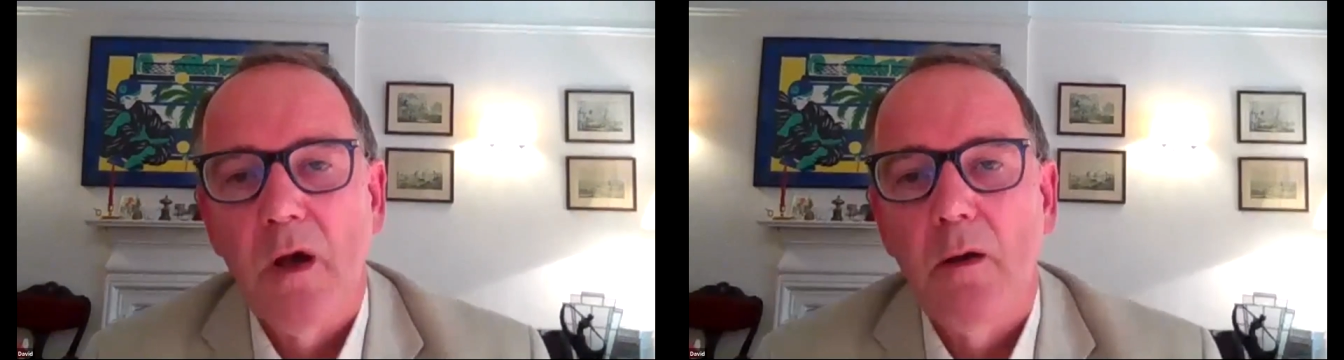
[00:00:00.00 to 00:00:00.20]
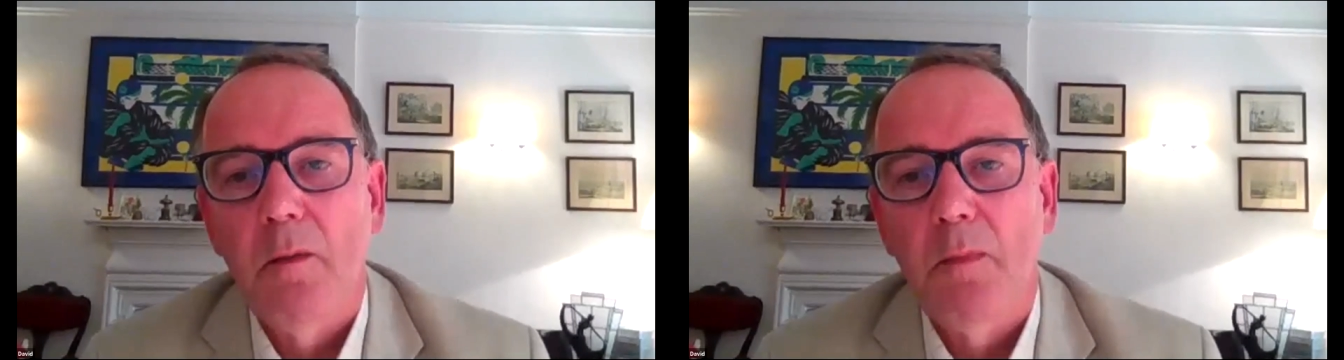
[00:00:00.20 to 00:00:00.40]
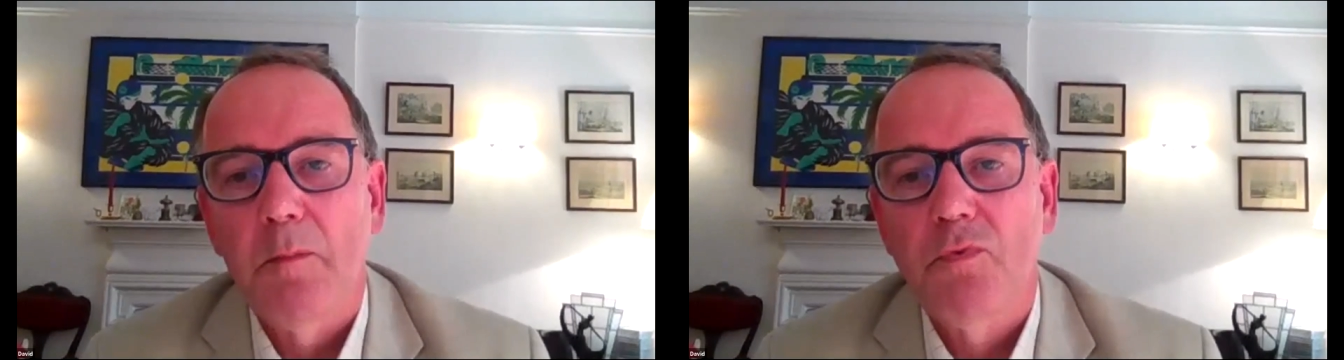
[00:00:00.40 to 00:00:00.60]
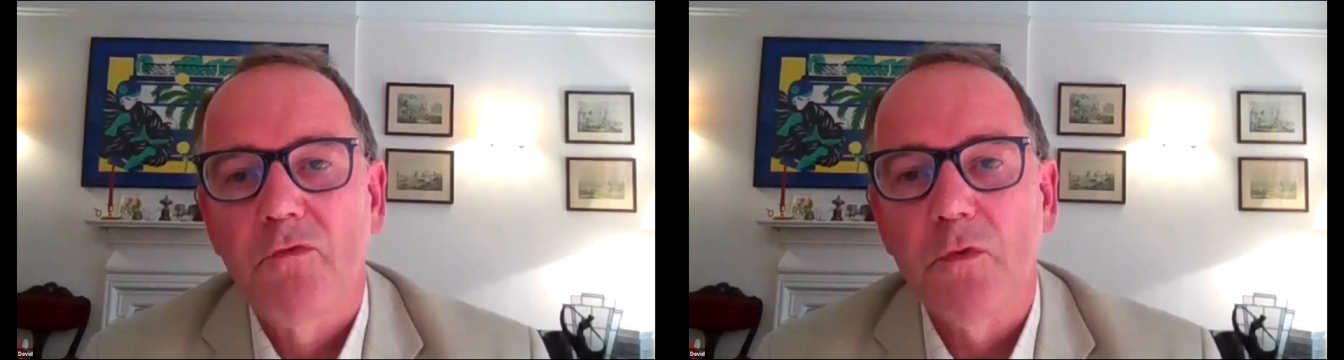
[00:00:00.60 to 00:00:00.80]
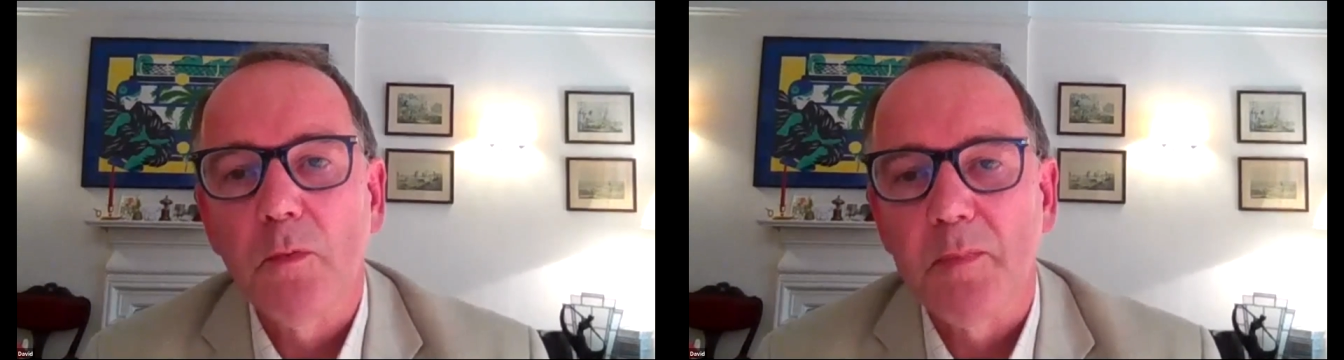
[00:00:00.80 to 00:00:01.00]
I mean,
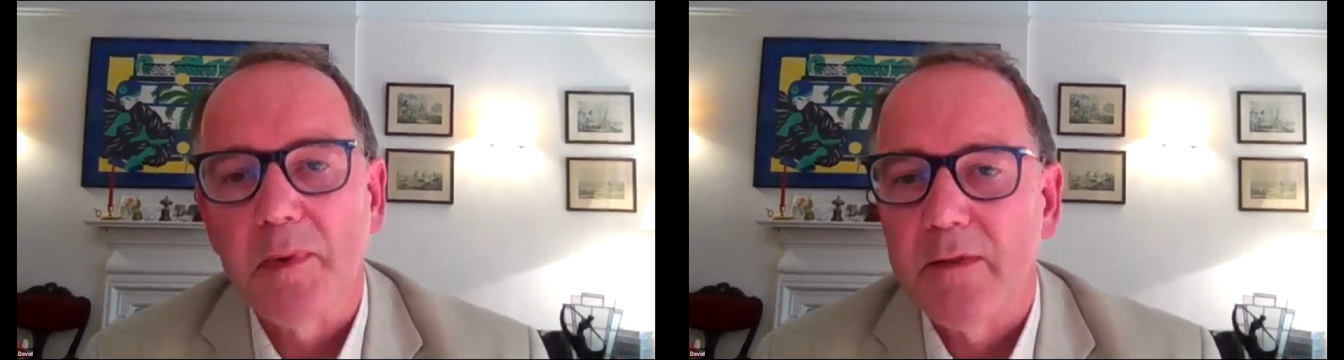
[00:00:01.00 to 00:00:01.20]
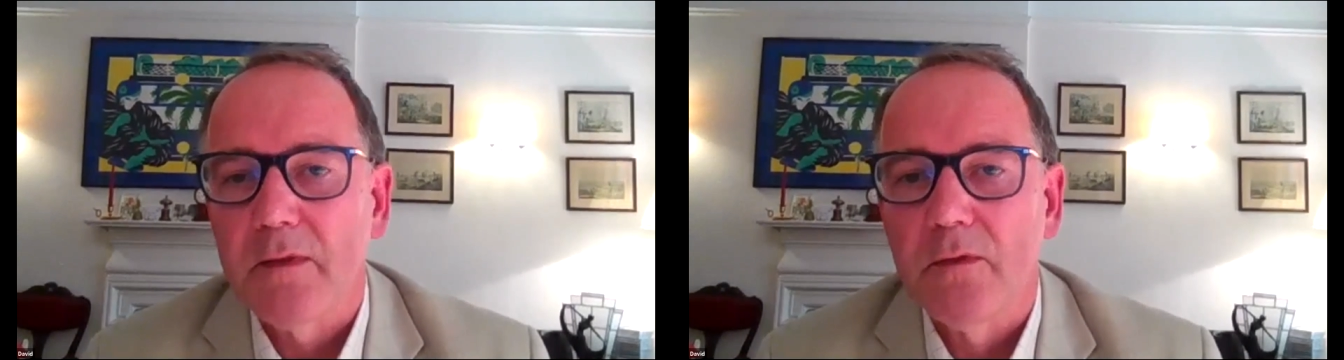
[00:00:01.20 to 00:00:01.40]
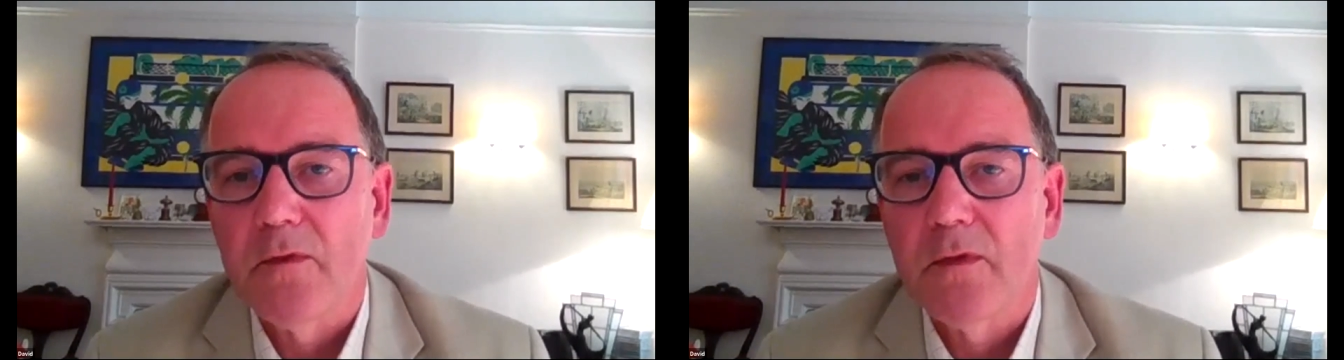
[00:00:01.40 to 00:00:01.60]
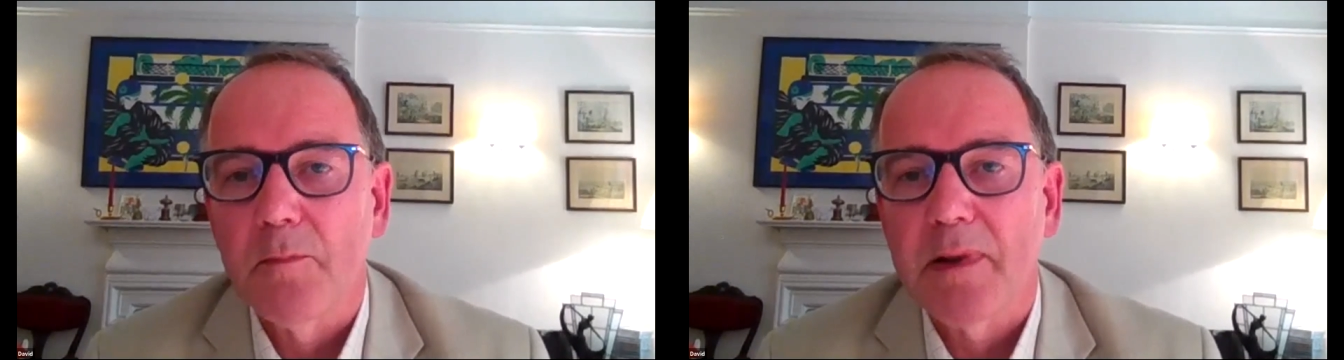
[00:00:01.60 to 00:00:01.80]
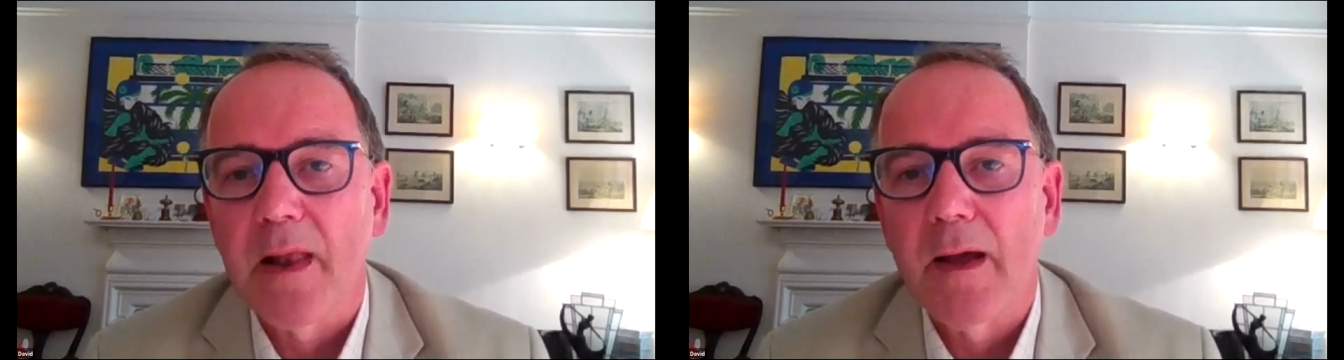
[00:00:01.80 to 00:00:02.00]
presumably the
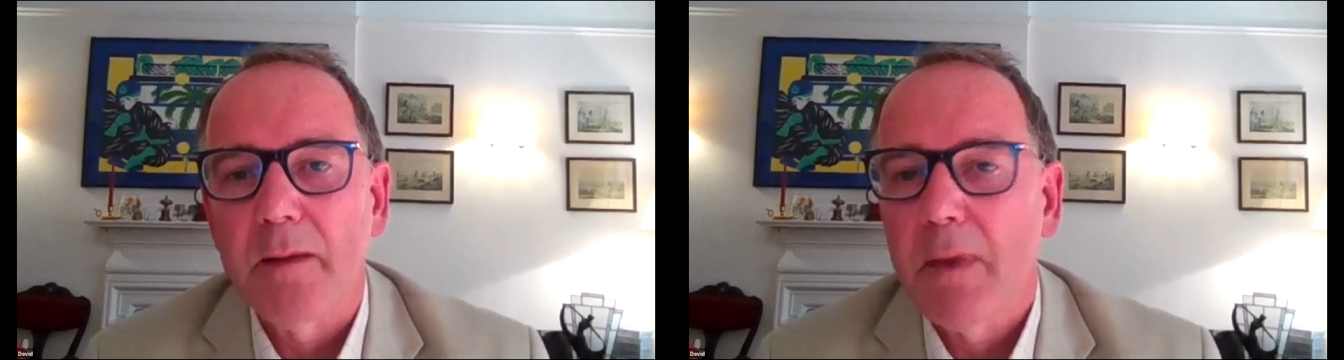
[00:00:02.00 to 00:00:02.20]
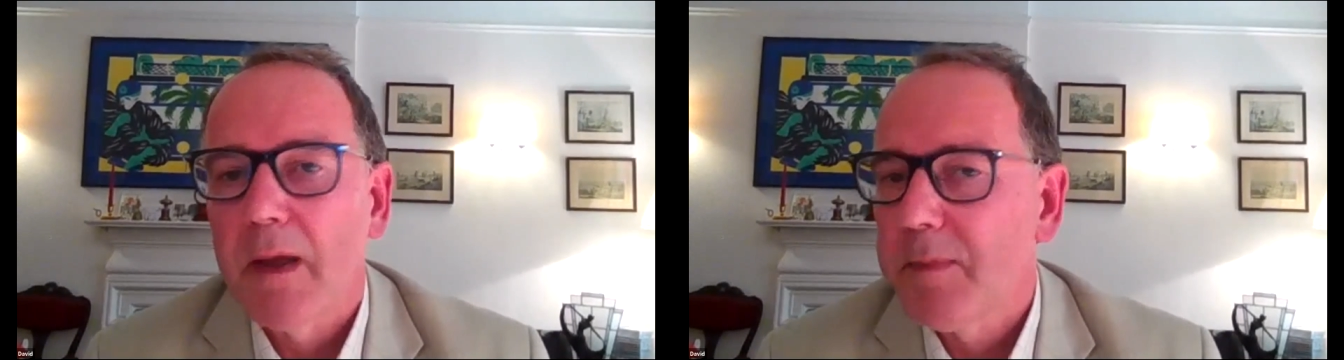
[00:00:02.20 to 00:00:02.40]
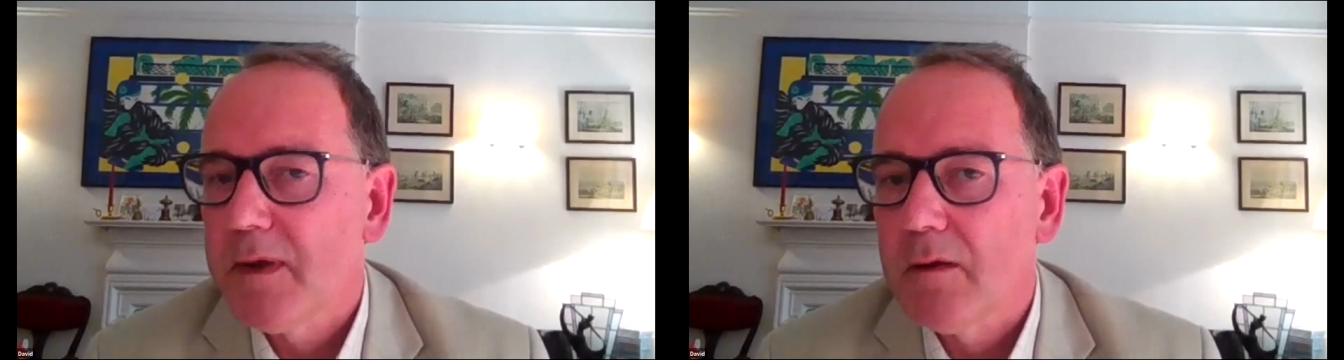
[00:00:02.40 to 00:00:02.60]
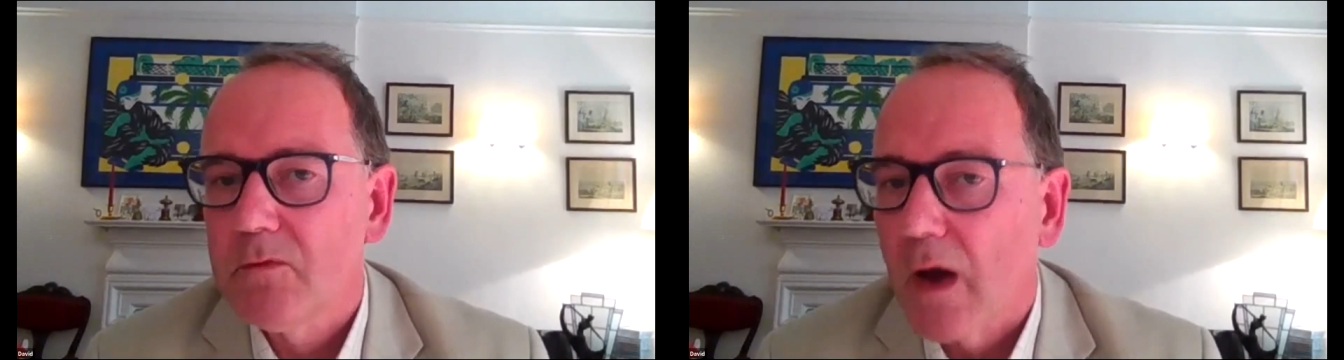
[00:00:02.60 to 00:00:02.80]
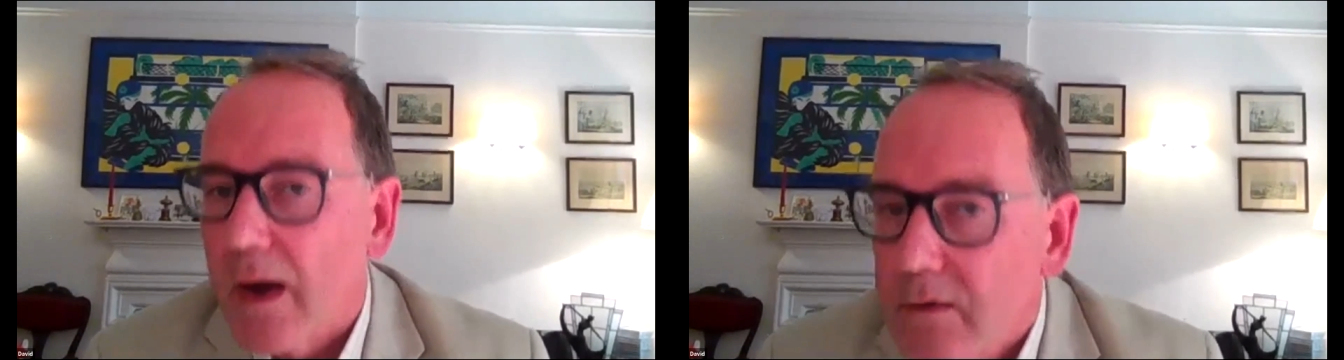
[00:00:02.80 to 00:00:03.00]
supply may
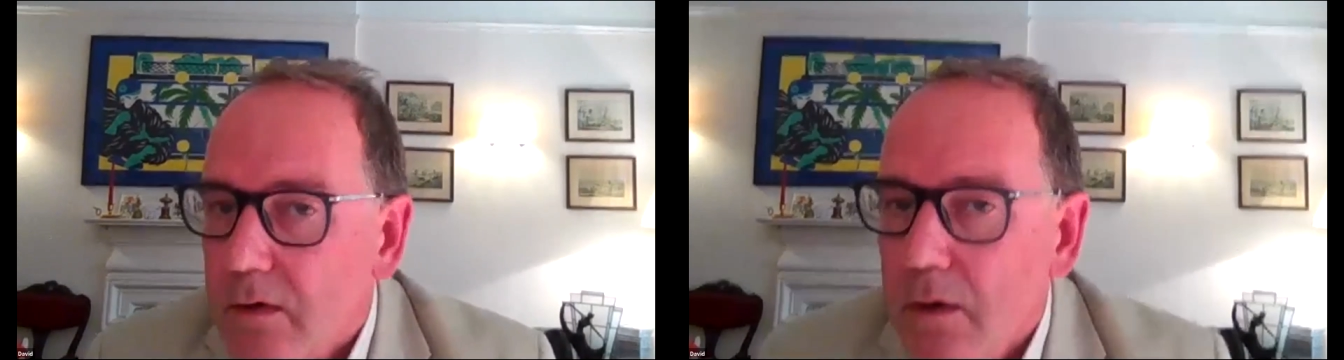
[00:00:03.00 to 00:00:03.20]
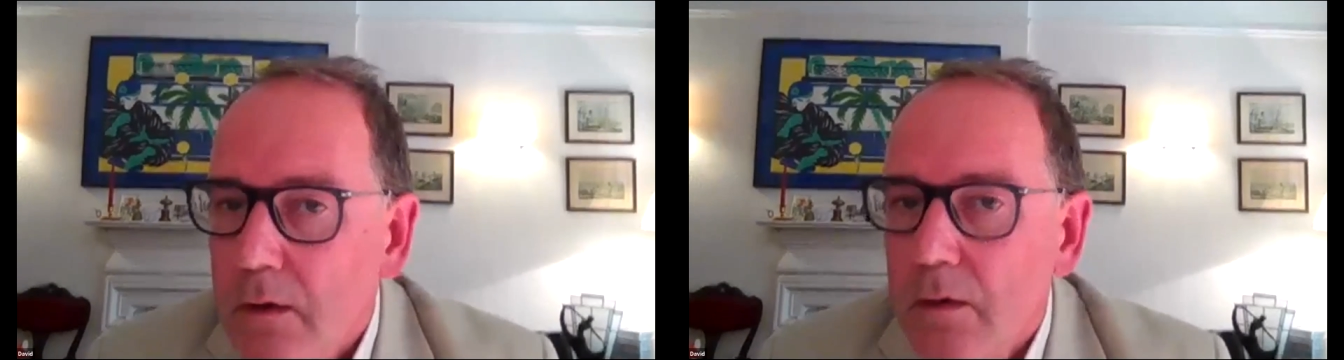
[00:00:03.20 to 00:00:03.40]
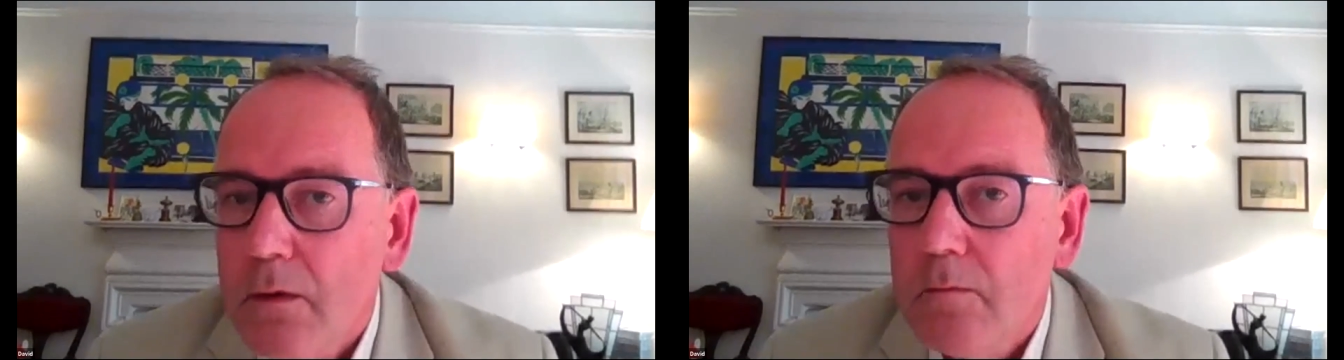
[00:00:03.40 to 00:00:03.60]
be tighter?